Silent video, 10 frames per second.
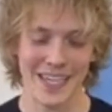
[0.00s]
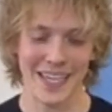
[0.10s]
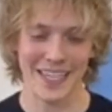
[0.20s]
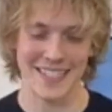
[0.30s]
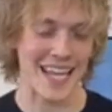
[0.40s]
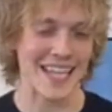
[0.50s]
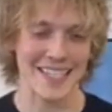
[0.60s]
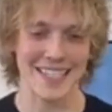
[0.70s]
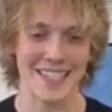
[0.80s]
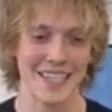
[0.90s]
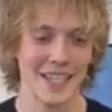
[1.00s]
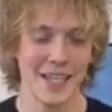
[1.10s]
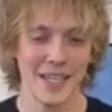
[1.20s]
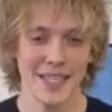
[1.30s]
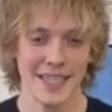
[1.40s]
says
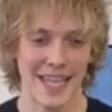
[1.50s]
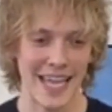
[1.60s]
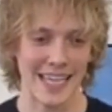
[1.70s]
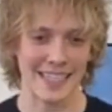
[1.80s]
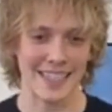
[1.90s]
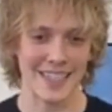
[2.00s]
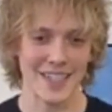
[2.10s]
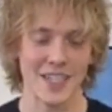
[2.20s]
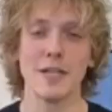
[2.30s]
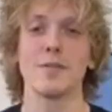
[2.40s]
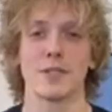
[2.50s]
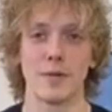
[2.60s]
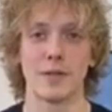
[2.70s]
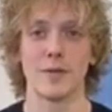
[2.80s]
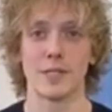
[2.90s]
that she was the
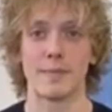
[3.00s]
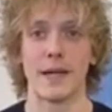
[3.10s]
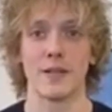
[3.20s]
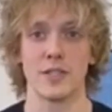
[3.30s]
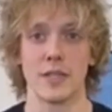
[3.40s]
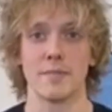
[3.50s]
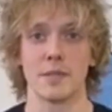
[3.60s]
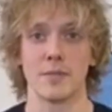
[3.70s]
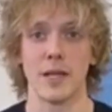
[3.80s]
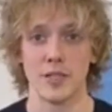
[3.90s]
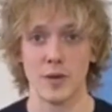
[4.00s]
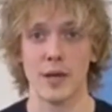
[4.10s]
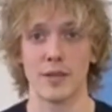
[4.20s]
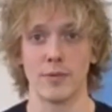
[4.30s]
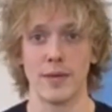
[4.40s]
one who inspired Jim to write 2 out
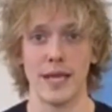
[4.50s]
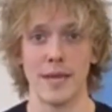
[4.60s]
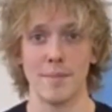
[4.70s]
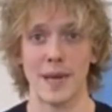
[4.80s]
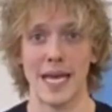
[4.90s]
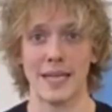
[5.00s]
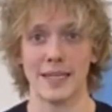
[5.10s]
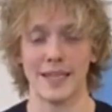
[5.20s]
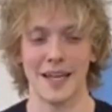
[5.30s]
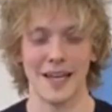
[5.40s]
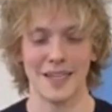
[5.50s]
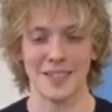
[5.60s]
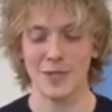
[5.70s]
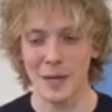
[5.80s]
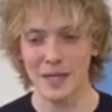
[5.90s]
of 3 Ain't Bad.
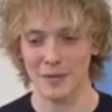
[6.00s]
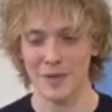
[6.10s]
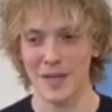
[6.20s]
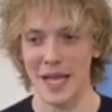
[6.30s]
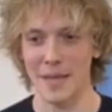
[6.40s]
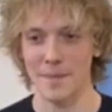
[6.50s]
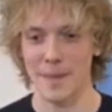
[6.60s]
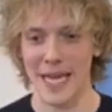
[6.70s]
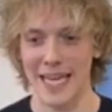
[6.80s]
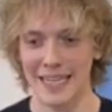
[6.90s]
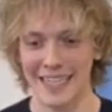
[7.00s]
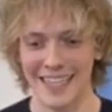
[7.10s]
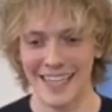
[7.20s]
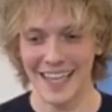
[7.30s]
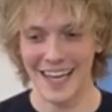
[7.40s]
2 out of 3 Ain't Bad,
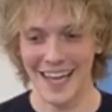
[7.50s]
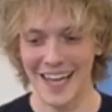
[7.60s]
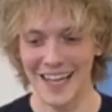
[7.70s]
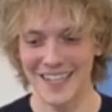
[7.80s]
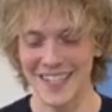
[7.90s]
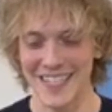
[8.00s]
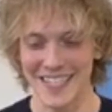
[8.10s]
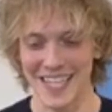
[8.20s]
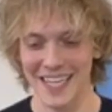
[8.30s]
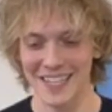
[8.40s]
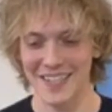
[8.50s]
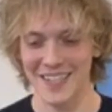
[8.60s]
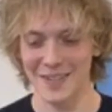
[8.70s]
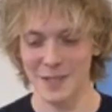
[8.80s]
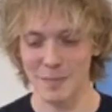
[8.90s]
she said
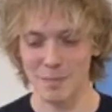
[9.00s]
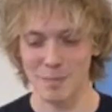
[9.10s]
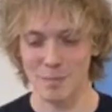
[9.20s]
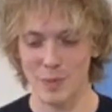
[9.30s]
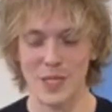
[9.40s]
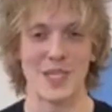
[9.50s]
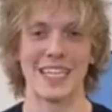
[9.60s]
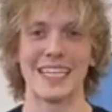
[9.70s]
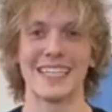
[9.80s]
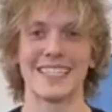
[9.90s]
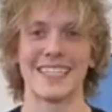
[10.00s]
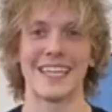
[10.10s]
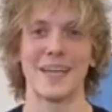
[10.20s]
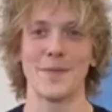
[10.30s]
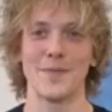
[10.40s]
she was pitching it to
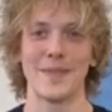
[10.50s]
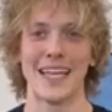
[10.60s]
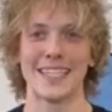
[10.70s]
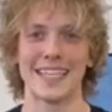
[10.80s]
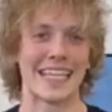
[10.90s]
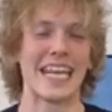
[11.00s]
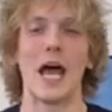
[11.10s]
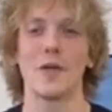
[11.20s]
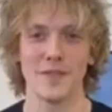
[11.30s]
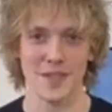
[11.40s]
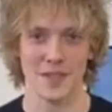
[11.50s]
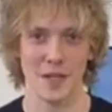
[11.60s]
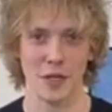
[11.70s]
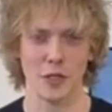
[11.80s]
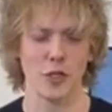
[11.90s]
him as like an Elvis
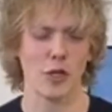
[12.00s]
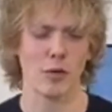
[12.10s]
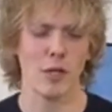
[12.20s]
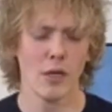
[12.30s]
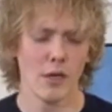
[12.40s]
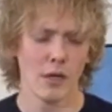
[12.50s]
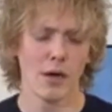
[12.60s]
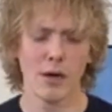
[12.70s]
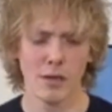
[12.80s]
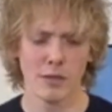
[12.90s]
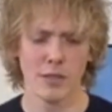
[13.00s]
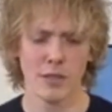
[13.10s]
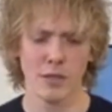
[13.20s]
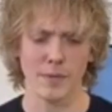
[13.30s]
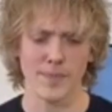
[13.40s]
song, you know, oh, you know,